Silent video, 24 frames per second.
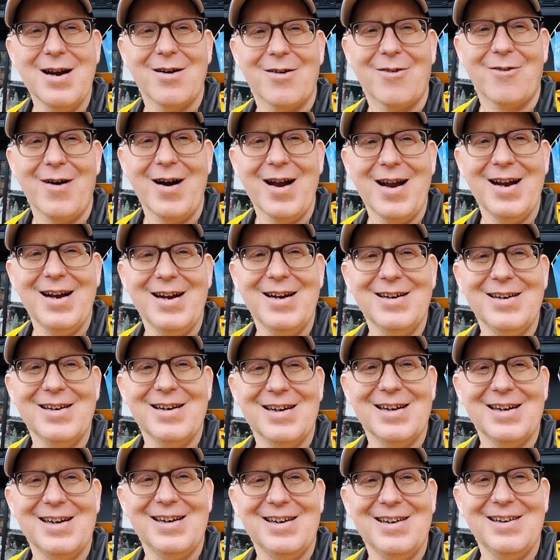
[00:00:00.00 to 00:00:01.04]
It rained
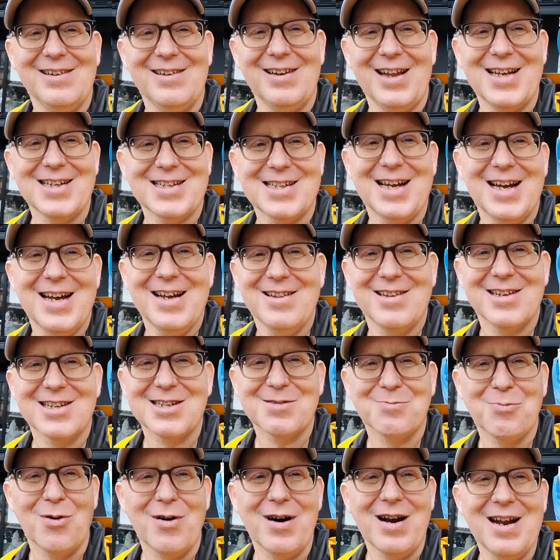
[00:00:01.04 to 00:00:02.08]
last night and
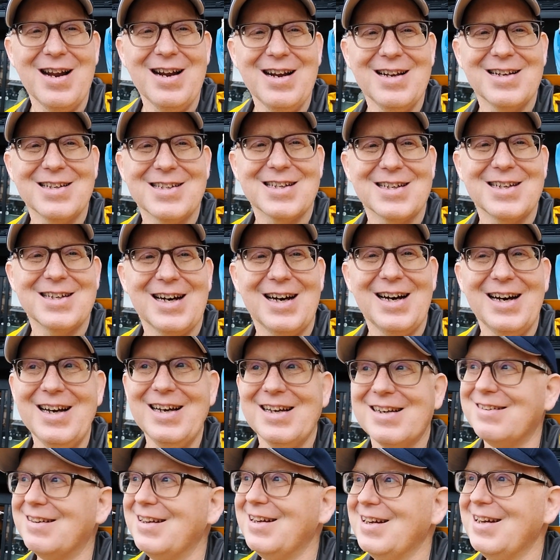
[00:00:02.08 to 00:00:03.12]
this morning in Sendai
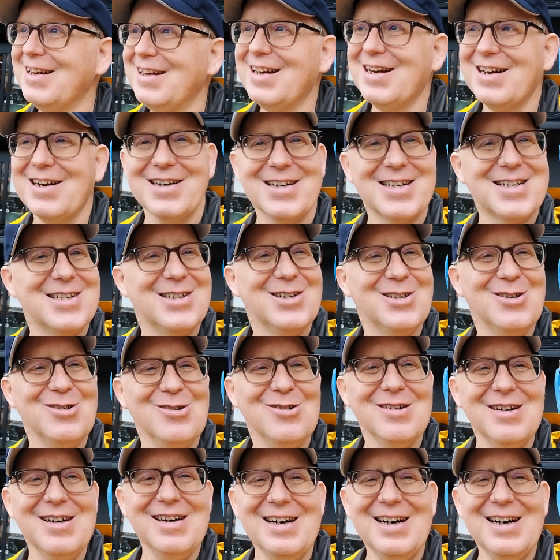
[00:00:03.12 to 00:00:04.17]
and here too.